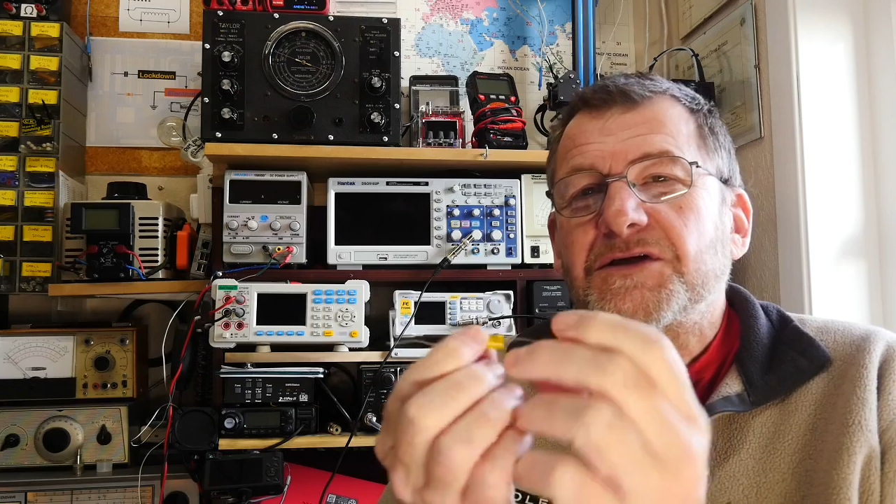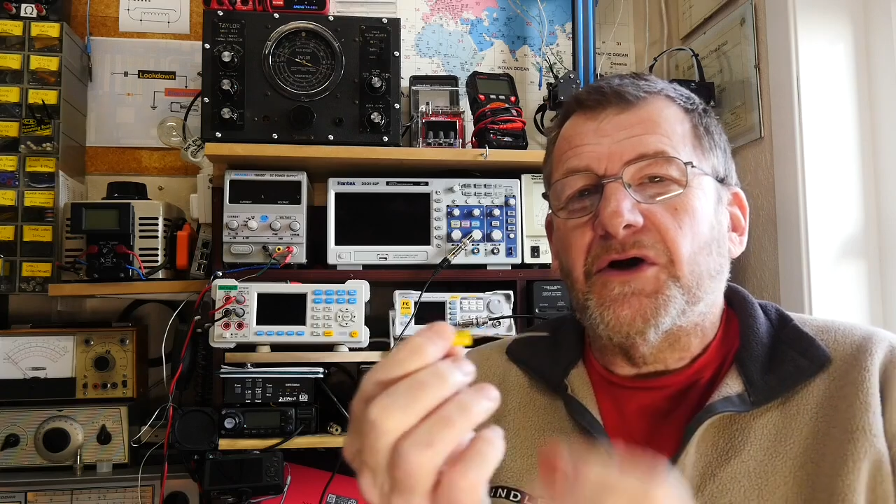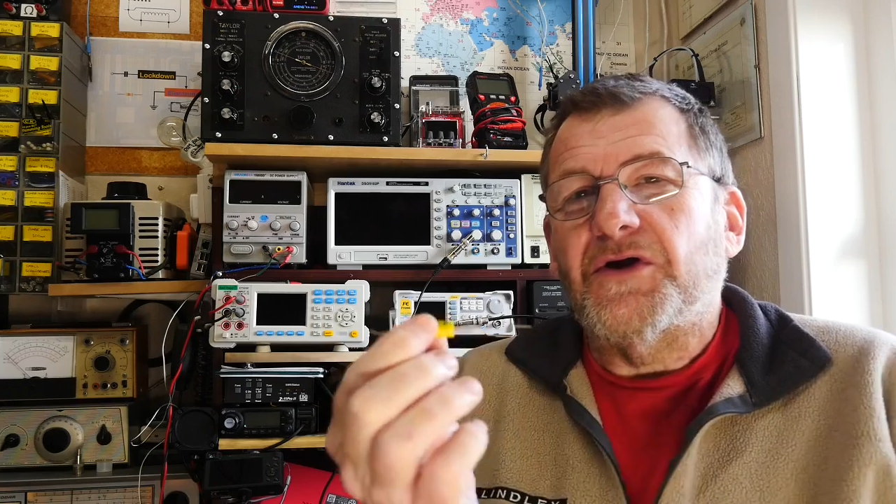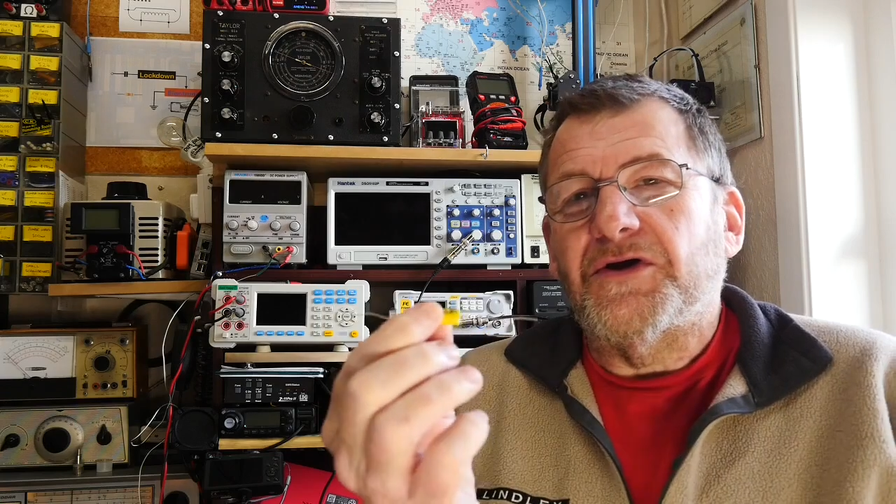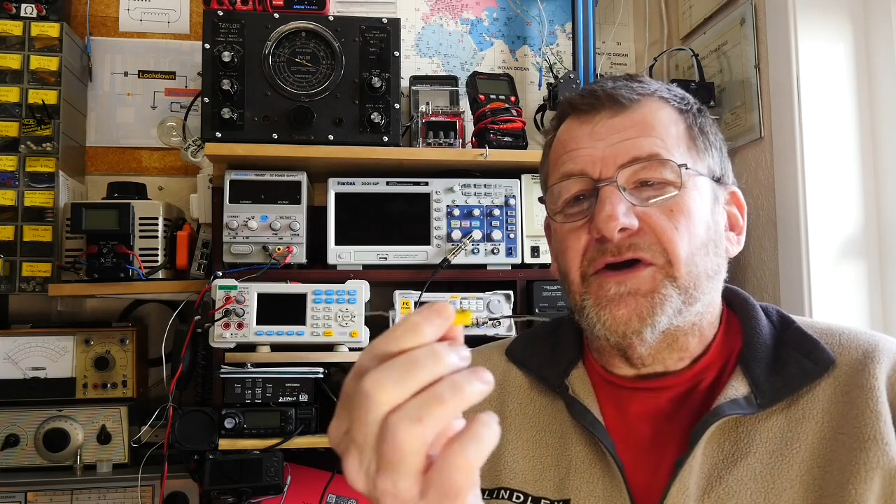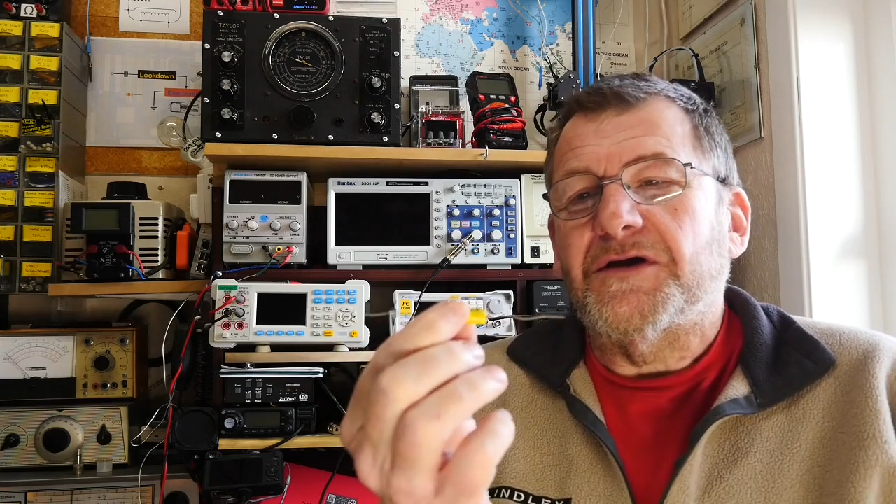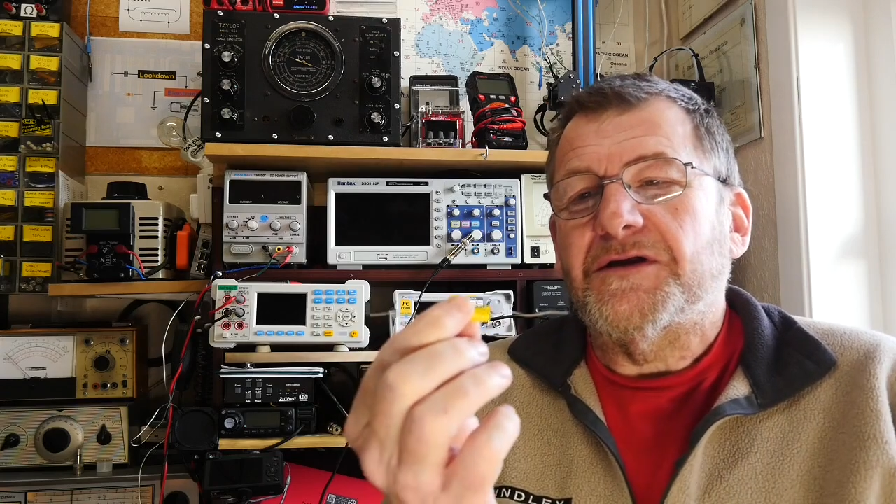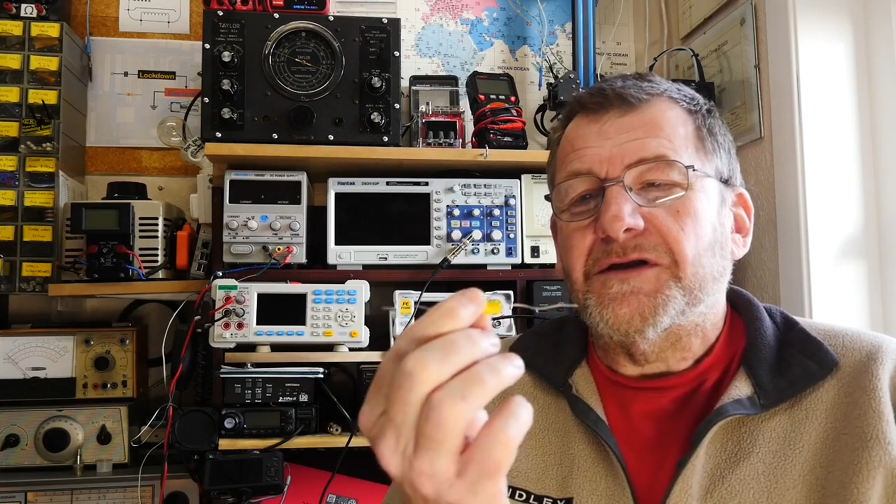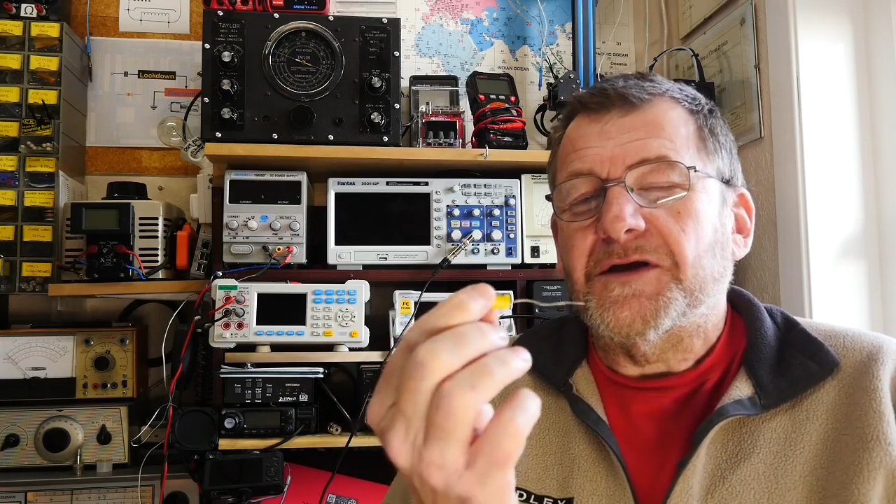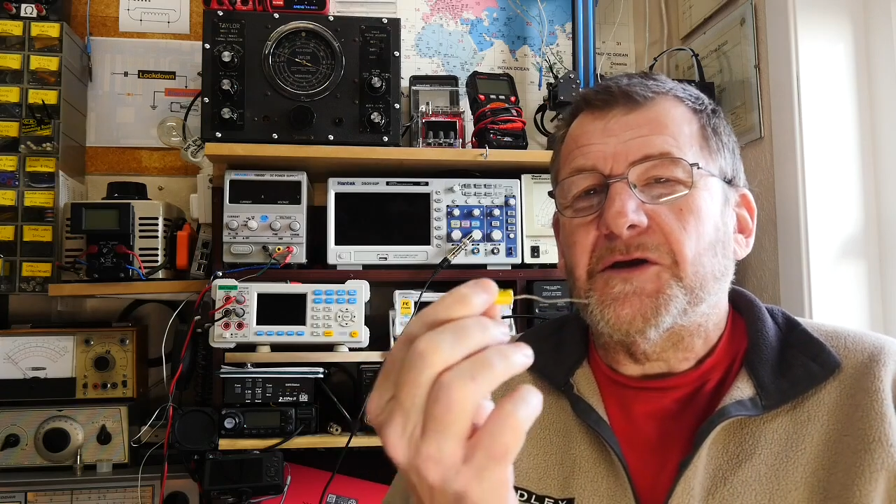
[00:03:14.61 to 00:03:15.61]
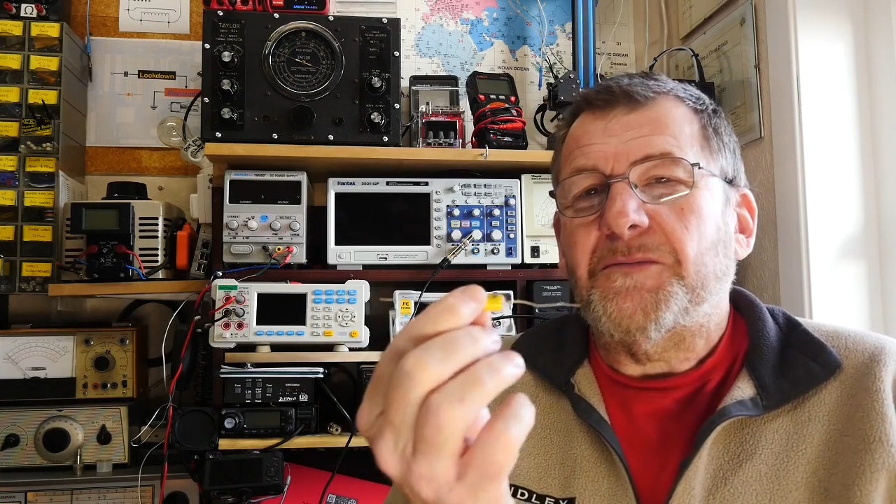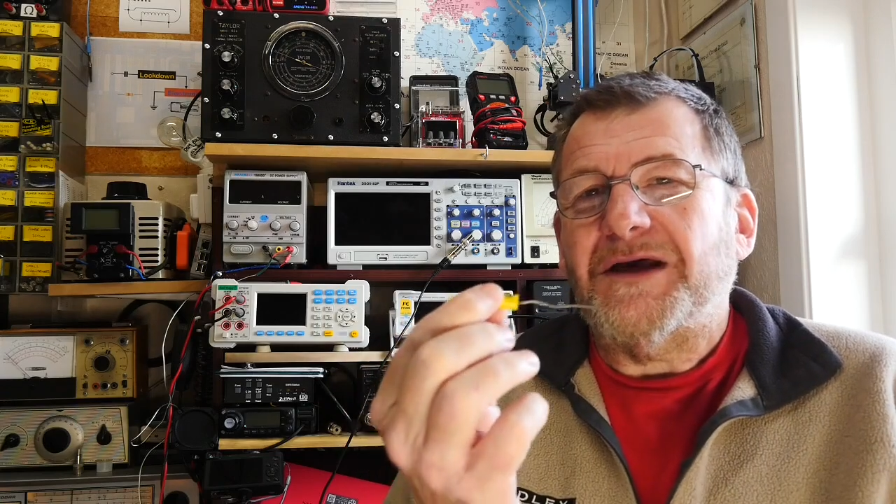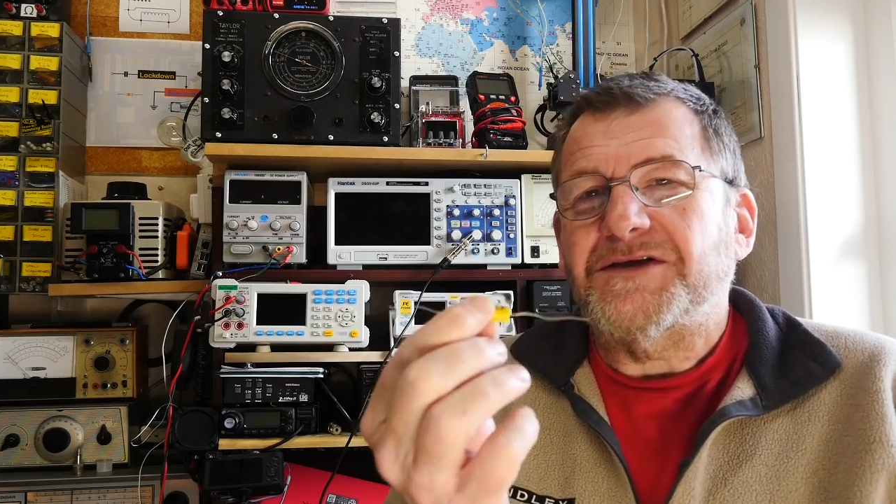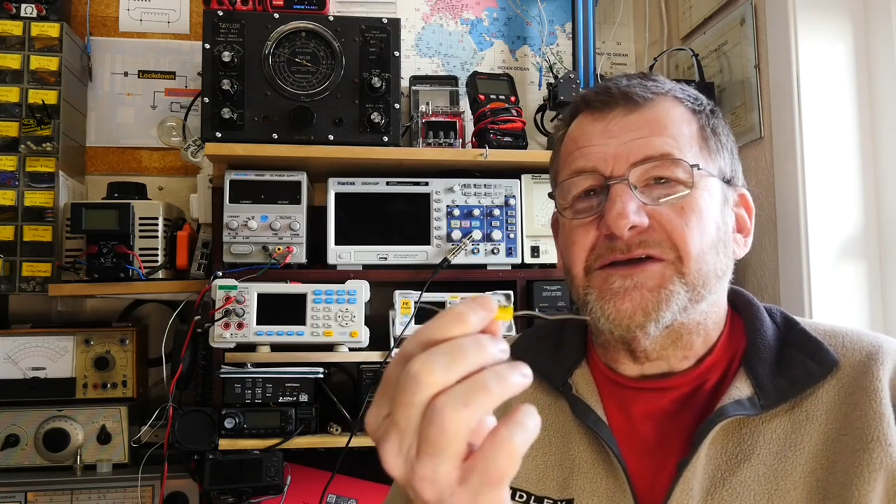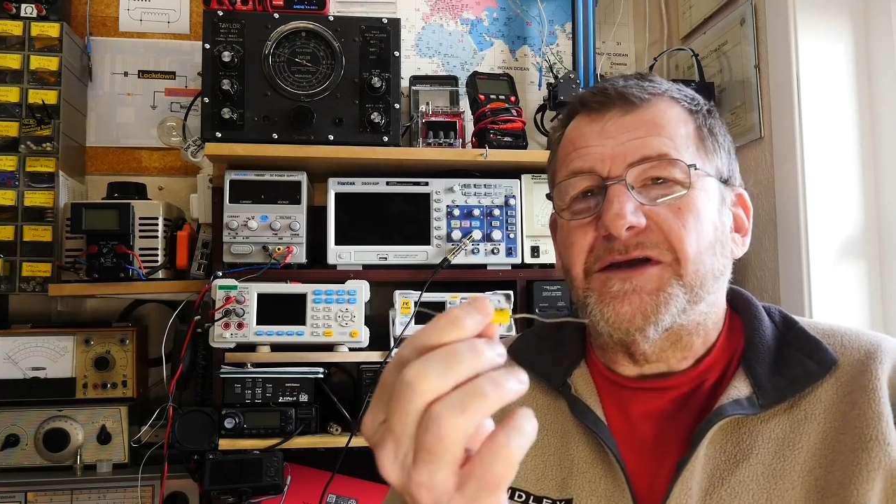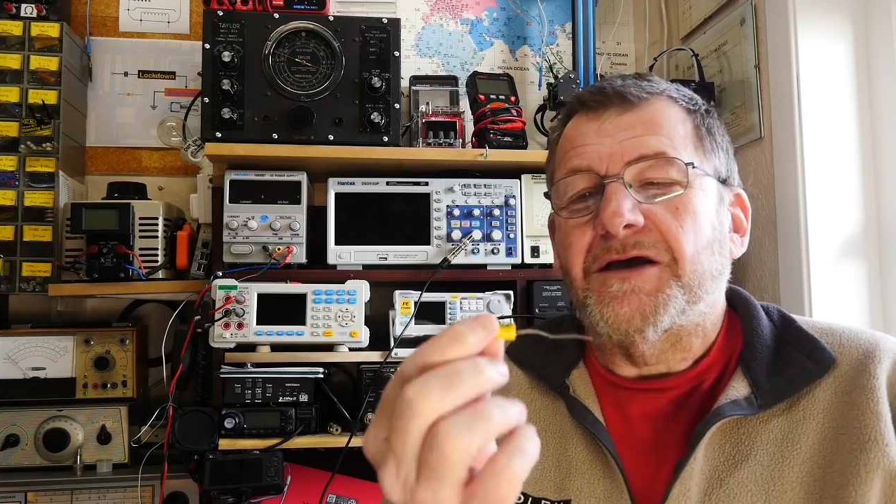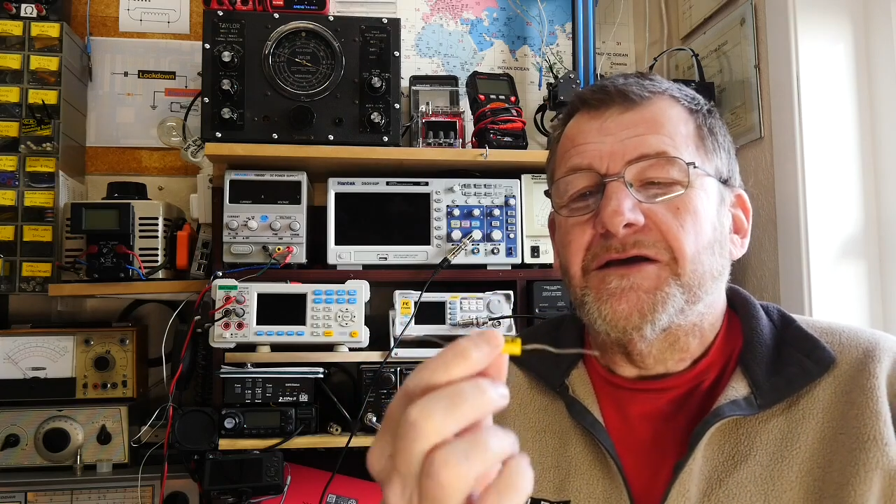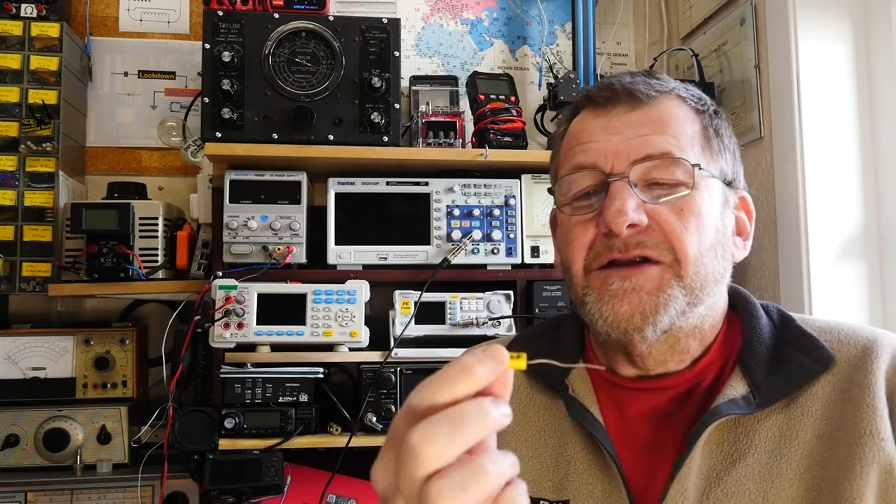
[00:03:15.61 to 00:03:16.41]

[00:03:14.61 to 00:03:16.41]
on a capacitor